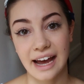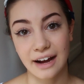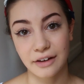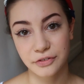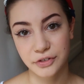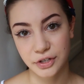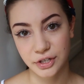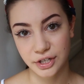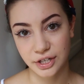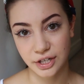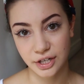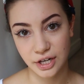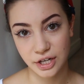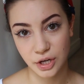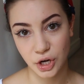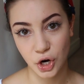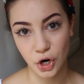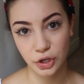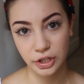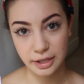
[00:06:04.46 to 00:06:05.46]
after
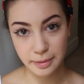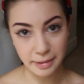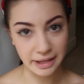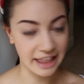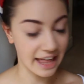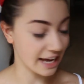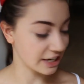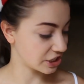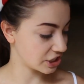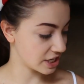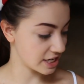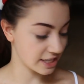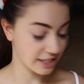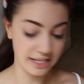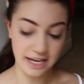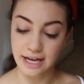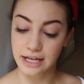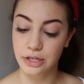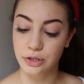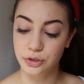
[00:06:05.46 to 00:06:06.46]
curling my
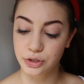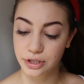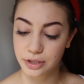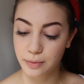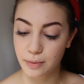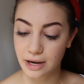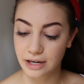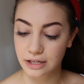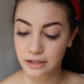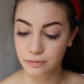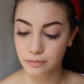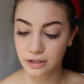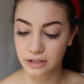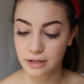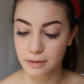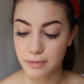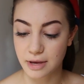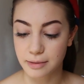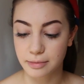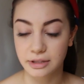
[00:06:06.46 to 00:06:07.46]
lashes, I usually went in
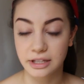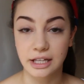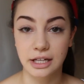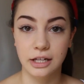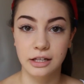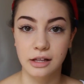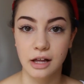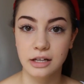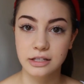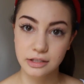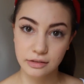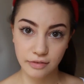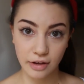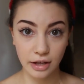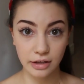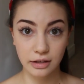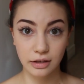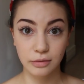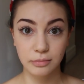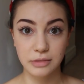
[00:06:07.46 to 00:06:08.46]
with the Maybelline Colossal
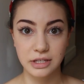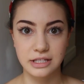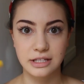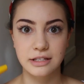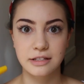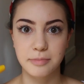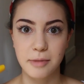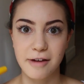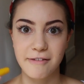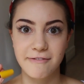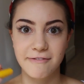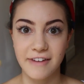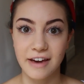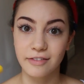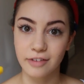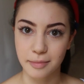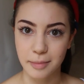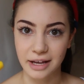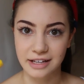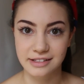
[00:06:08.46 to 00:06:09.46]
Volume. This is my
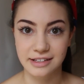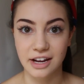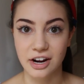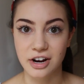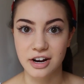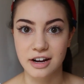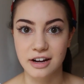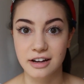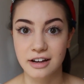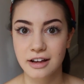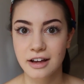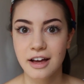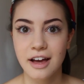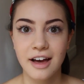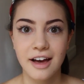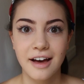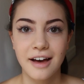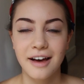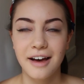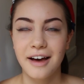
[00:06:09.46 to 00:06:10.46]
favorite mascara.
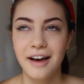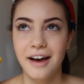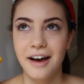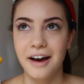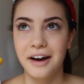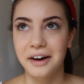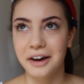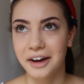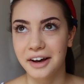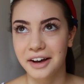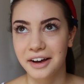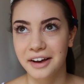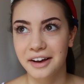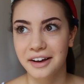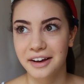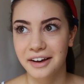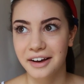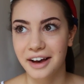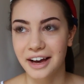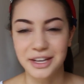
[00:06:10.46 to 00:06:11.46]

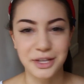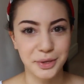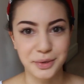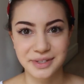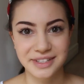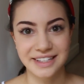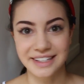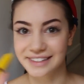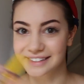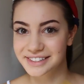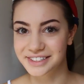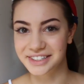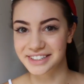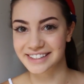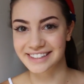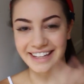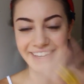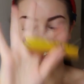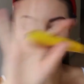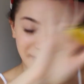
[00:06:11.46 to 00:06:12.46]
Oh, I use this
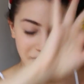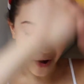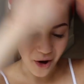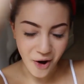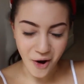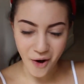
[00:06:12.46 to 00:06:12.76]
just like